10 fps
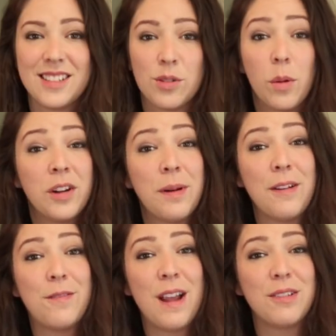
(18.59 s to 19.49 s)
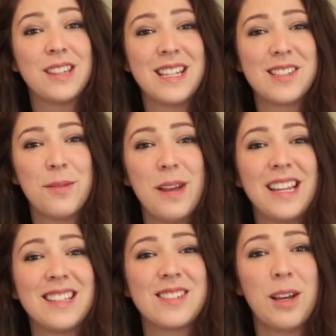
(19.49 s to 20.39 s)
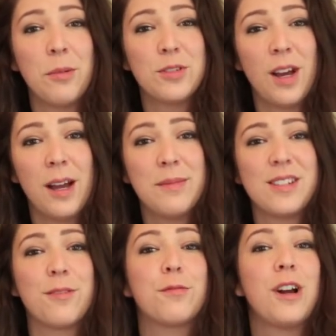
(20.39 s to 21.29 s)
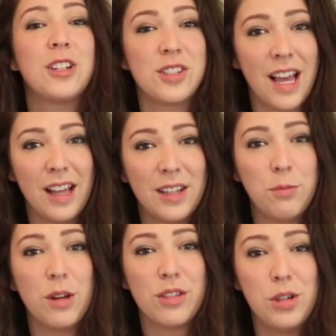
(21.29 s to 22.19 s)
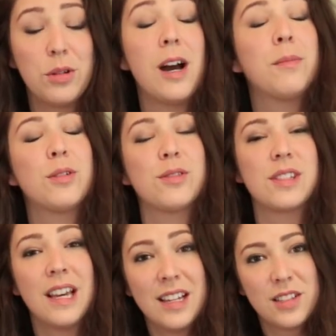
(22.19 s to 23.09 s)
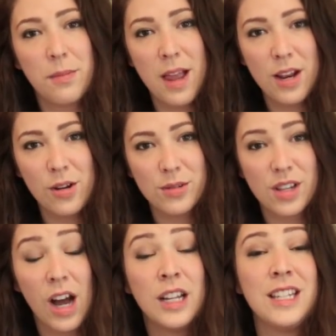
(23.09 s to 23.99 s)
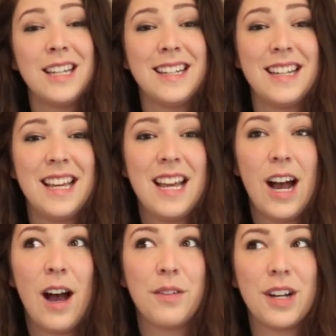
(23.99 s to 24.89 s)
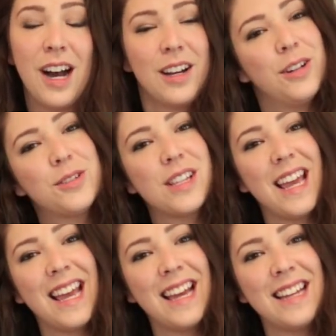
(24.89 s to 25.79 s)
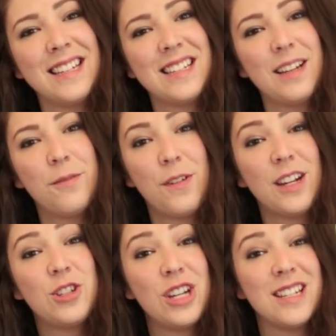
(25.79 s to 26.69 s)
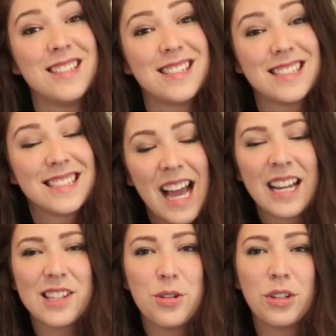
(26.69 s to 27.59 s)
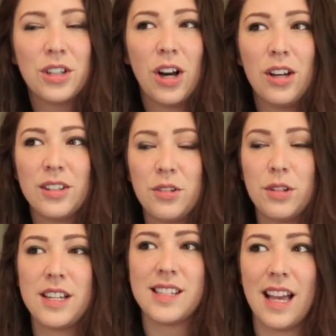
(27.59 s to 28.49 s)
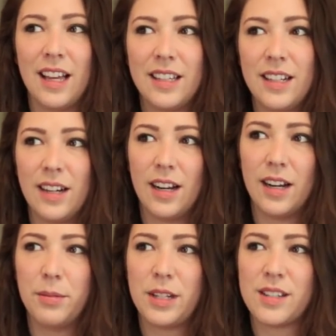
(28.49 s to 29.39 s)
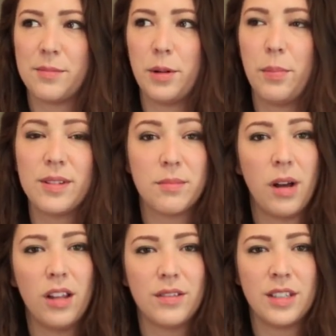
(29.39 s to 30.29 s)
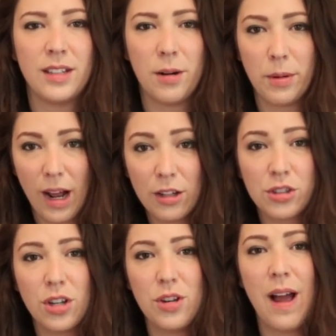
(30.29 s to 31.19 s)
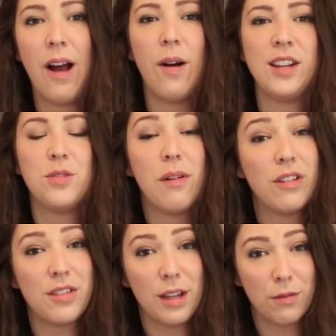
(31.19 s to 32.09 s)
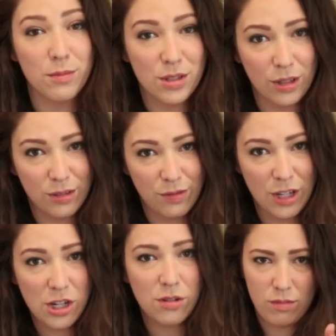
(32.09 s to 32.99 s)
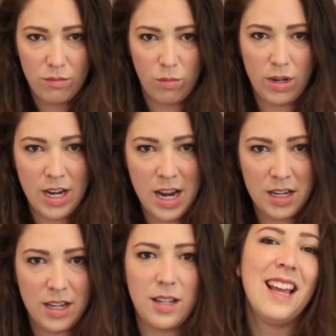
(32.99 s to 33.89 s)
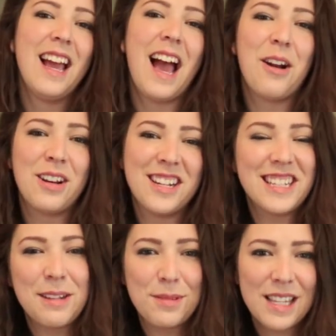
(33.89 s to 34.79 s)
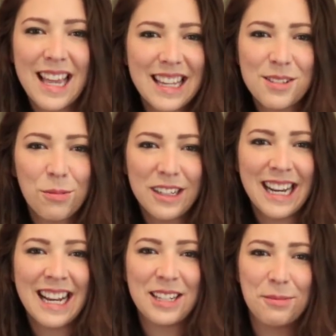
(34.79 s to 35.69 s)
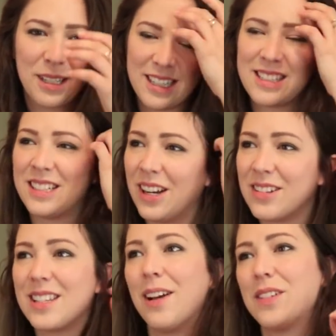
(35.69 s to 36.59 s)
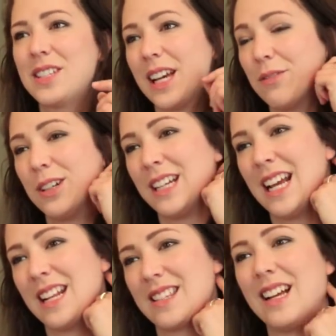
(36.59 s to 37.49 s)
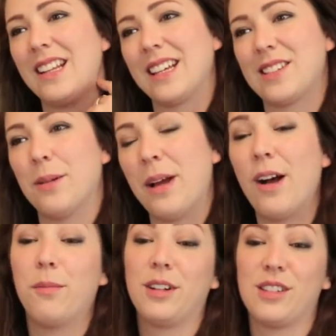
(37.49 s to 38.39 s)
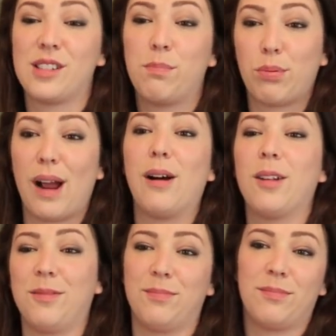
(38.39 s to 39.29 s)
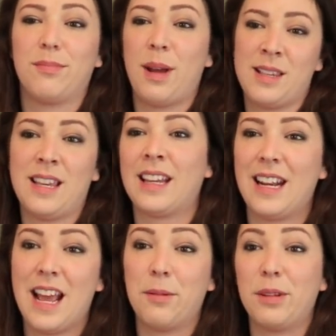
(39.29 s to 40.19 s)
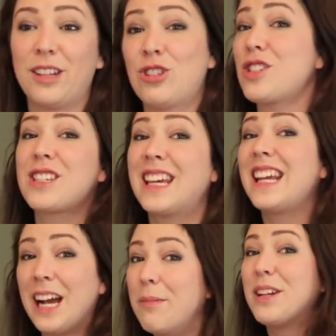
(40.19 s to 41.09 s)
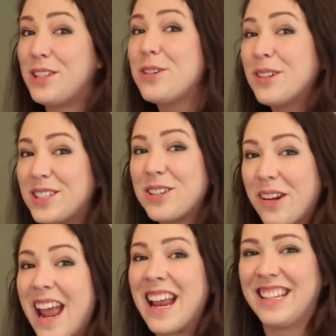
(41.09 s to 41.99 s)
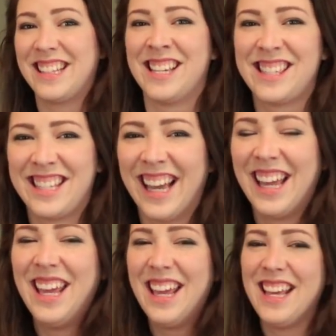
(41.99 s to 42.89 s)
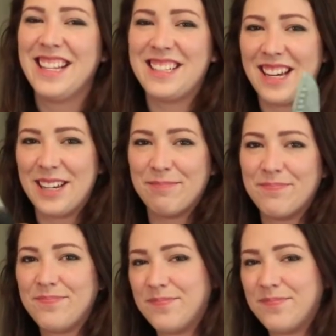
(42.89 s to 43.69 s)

So one of my favorite things to make in the summertime is a fresh salad with cucumbers, tomatoes, onion, avocados, and feta cheese. I guess you could call it a Greek salad because I'm going to put some olives in there, but I'll show you how I do everything from start to finish, one-handed. I don't need to keep saying it's one-handed because, you know, it's obvious I have one hand. It's not like somehow I'm going to sprout my second hand and be like, just kidding, I'm going to do it two-handed this time.